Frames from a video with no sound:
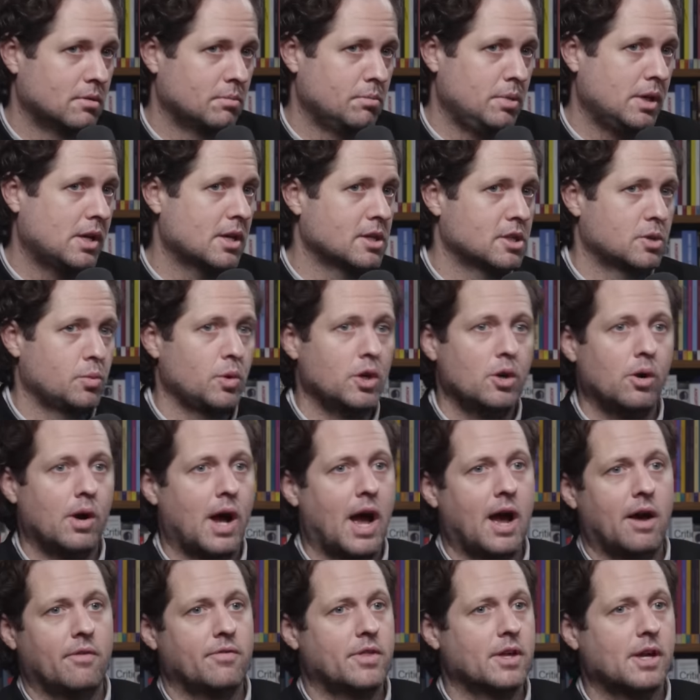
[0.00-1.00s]
because we don't
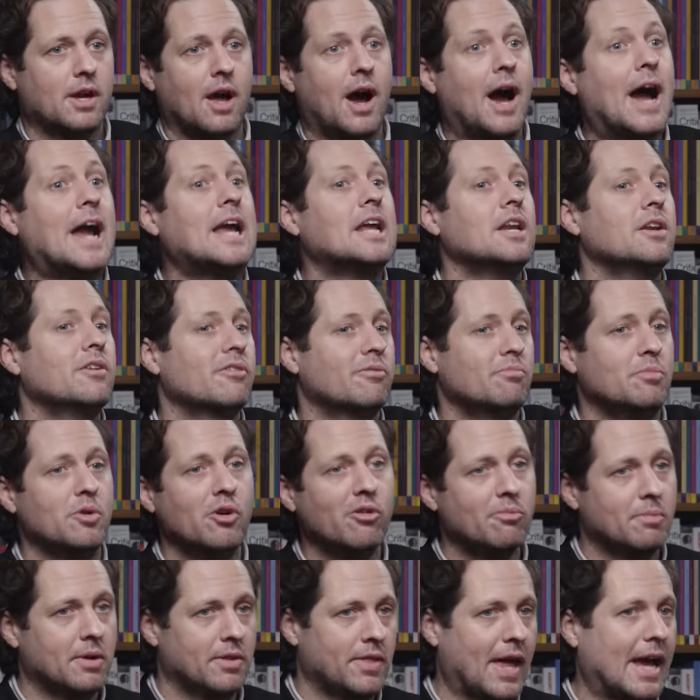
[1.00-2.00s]
have the kind of
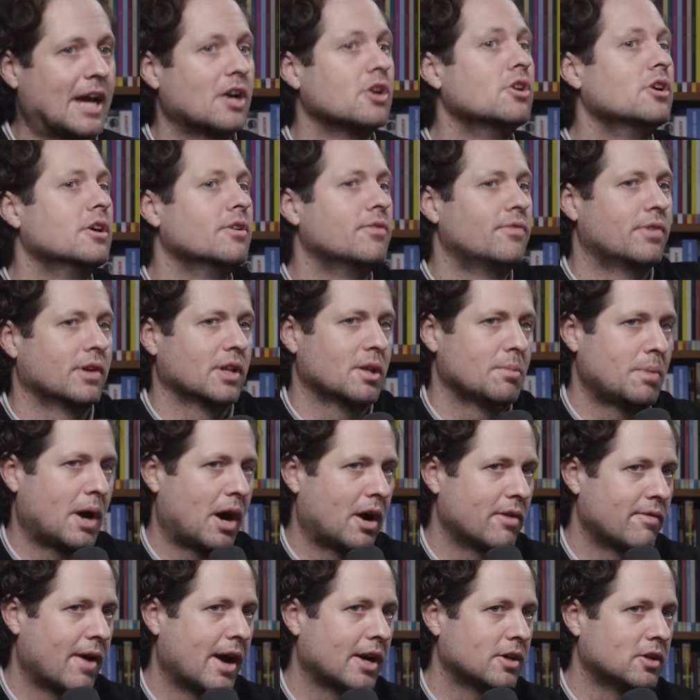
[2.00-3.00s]
movement that could fill a
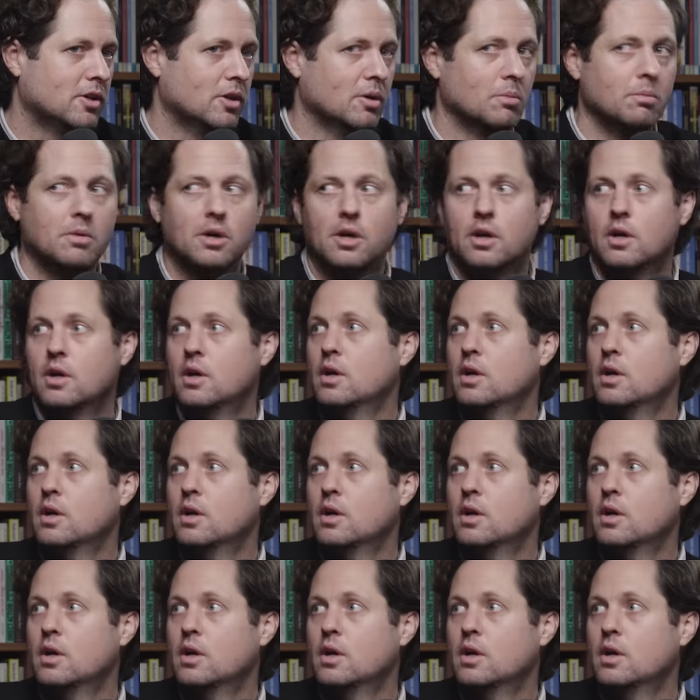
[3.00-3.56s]
power vacuum.